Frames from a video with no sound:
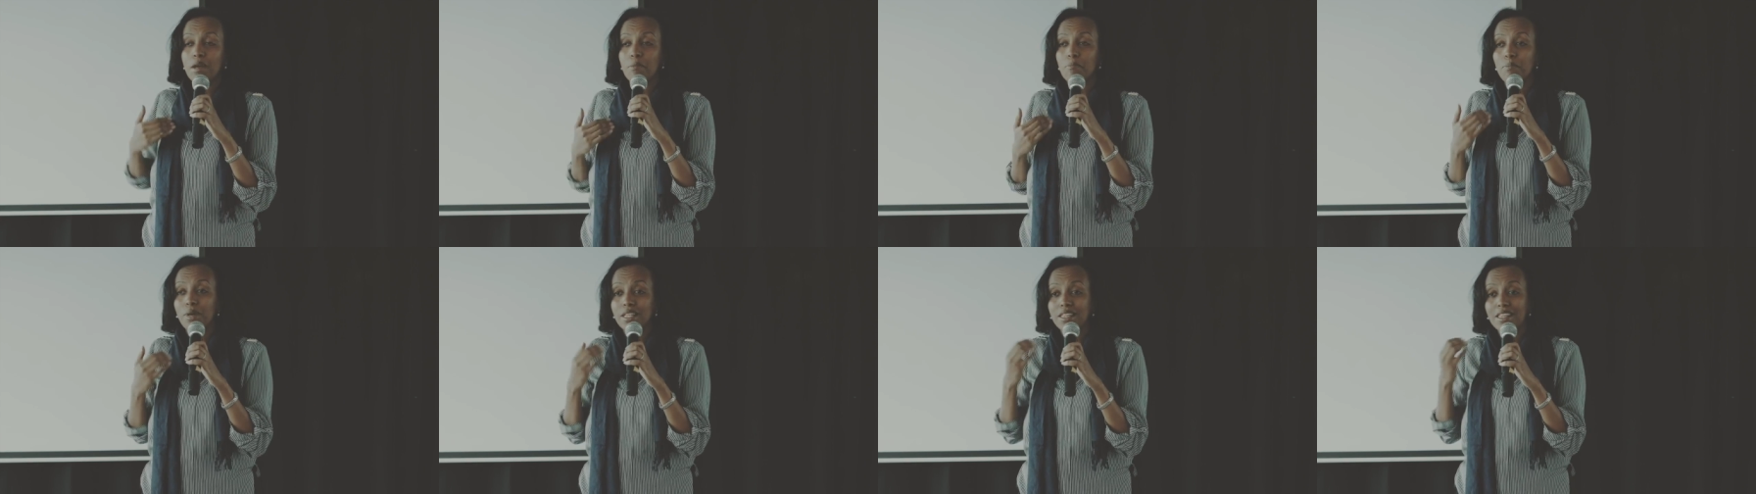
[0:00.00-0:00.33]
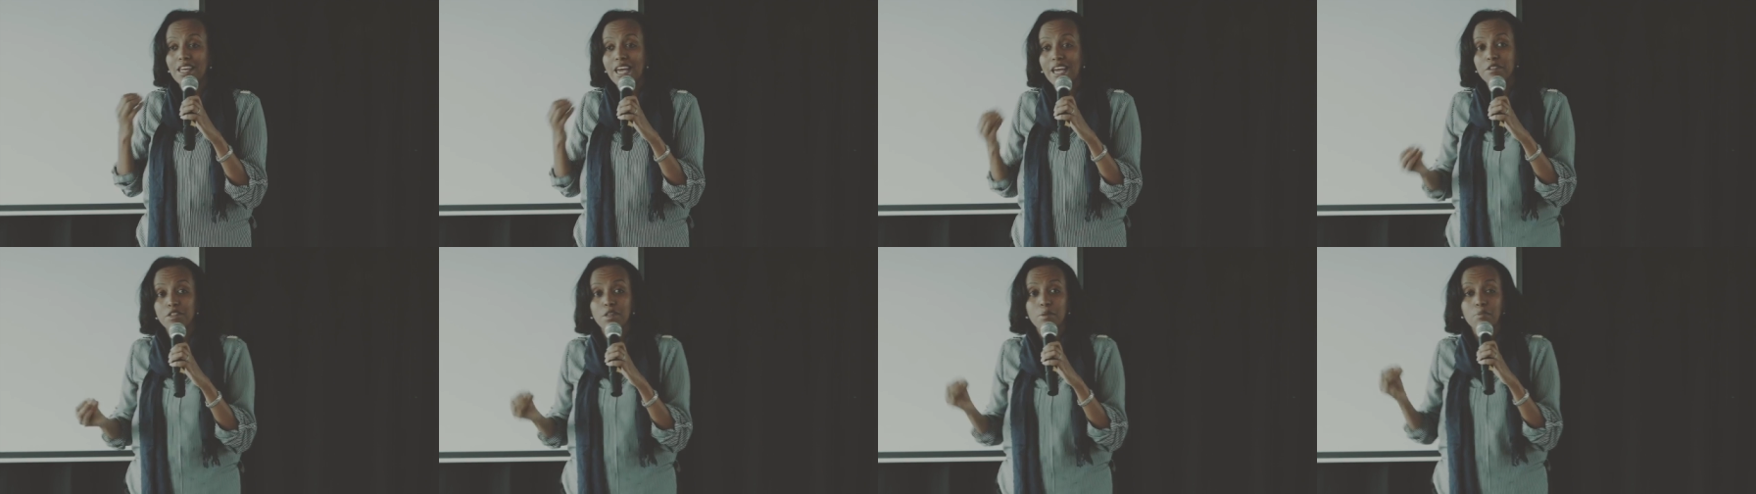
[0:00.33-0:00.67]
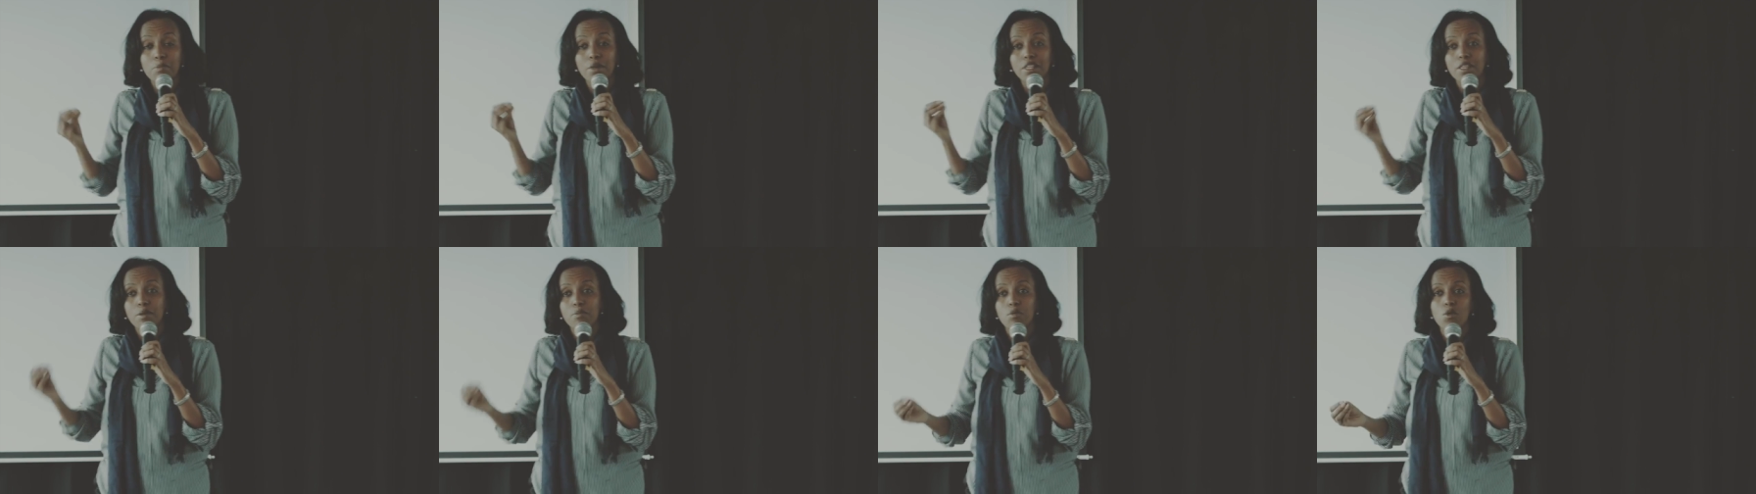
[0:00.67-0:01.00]
but, the, the,
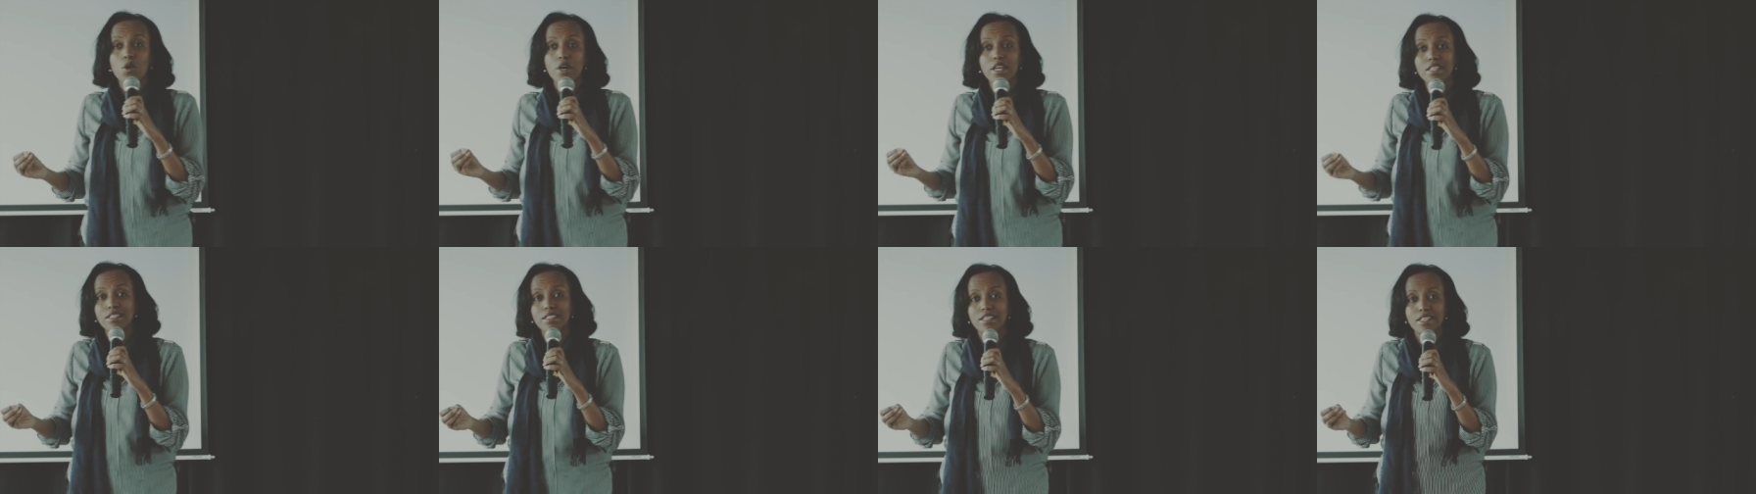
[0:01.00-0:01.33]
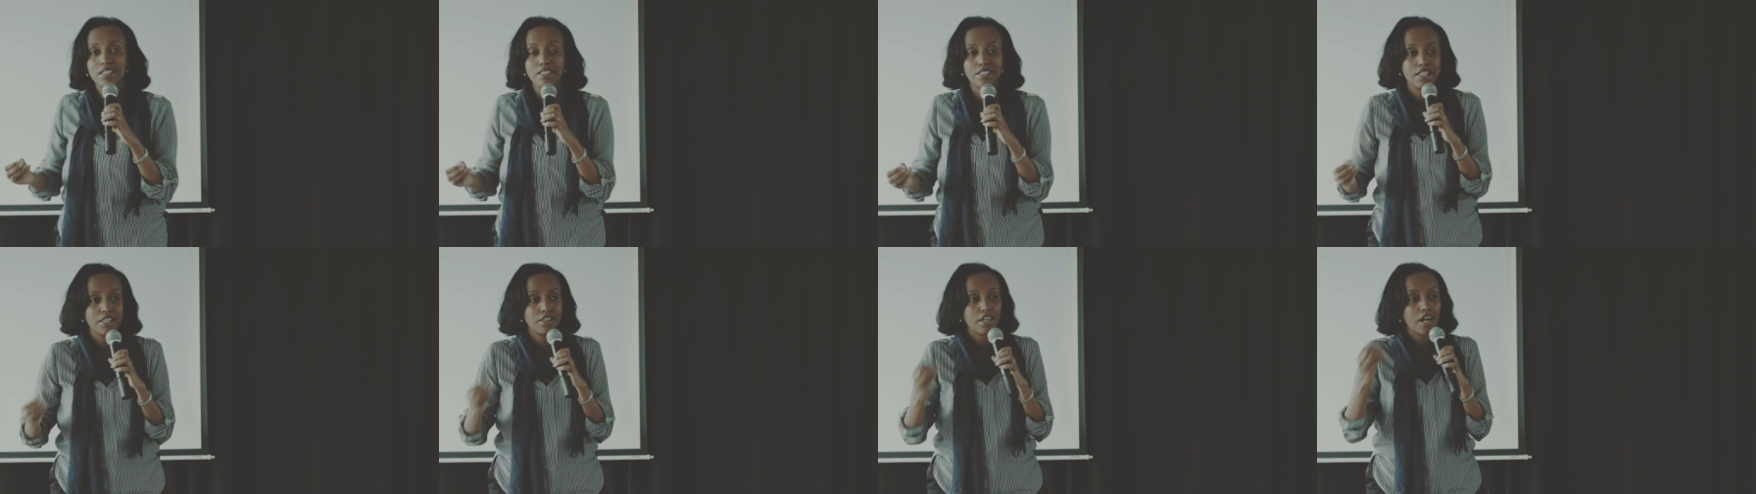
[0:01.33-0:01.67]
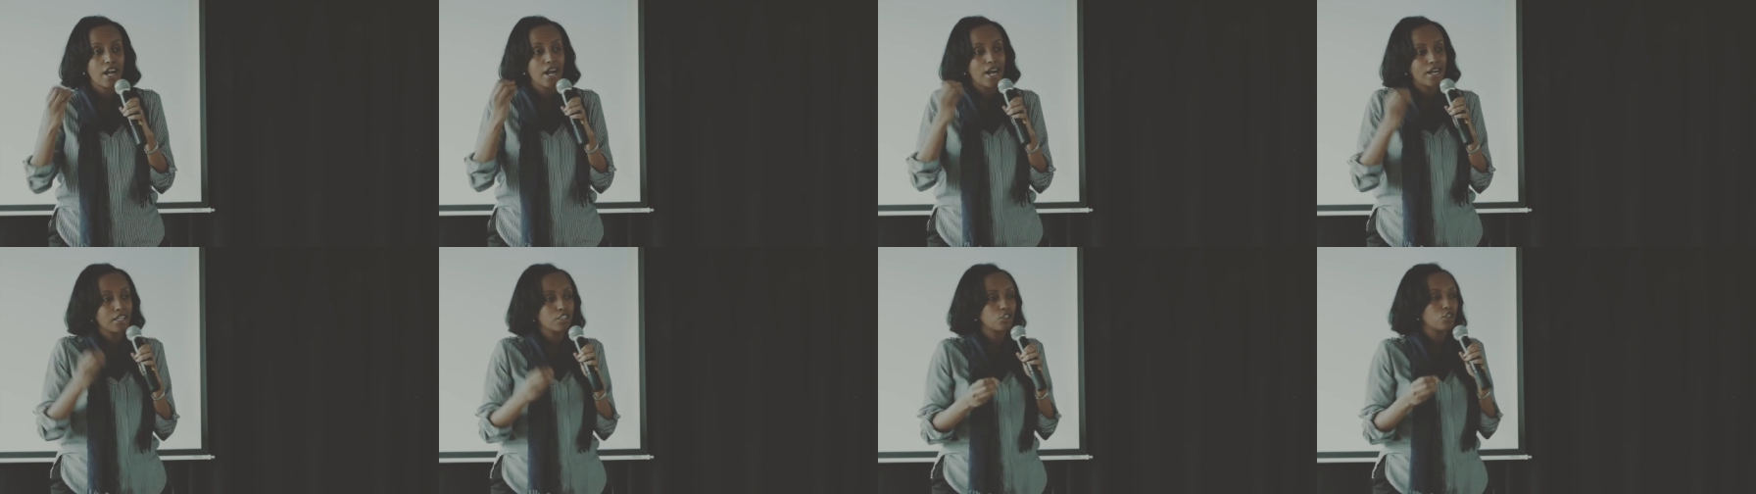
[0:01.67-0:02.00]
but the point is, there
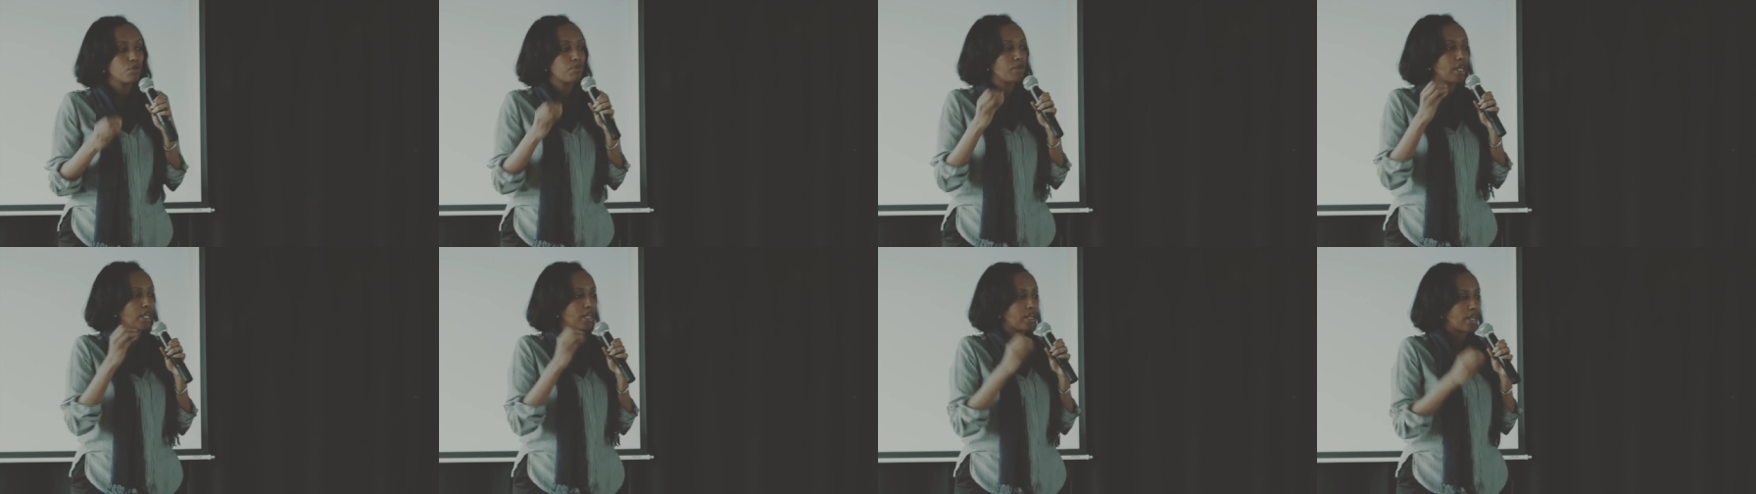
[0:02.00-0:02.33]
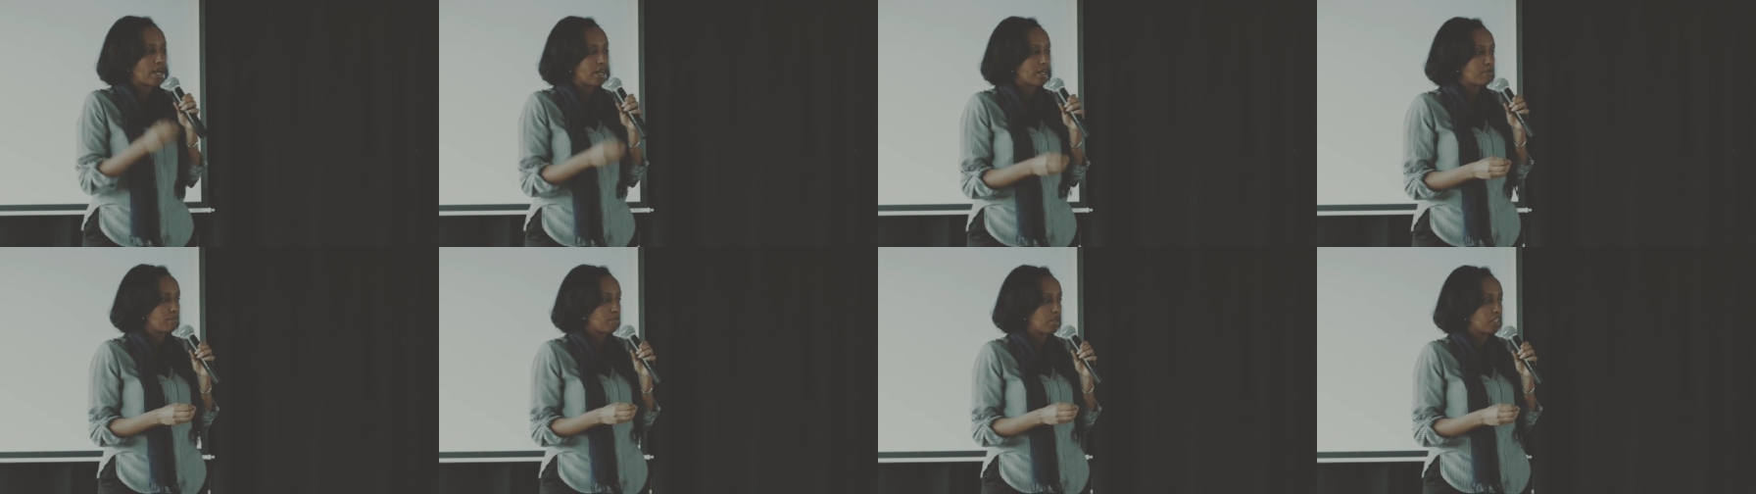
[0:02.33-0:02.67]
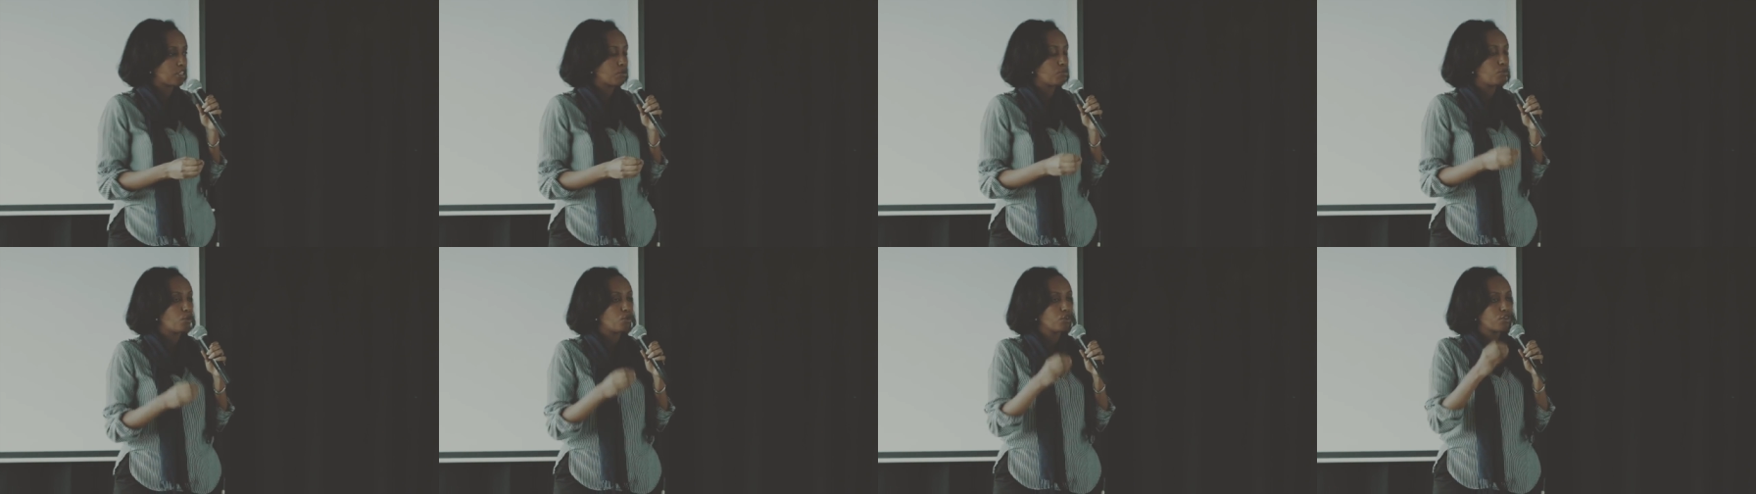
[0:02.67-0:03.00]
has to be an
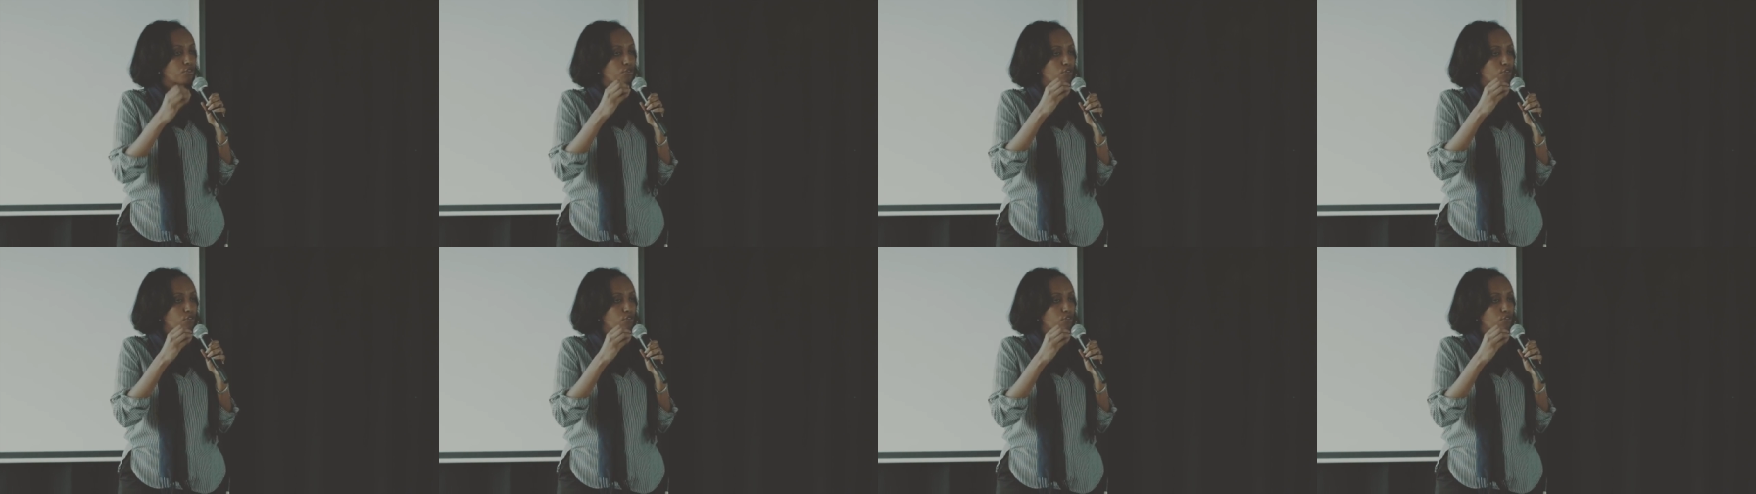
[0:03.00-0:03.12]
element both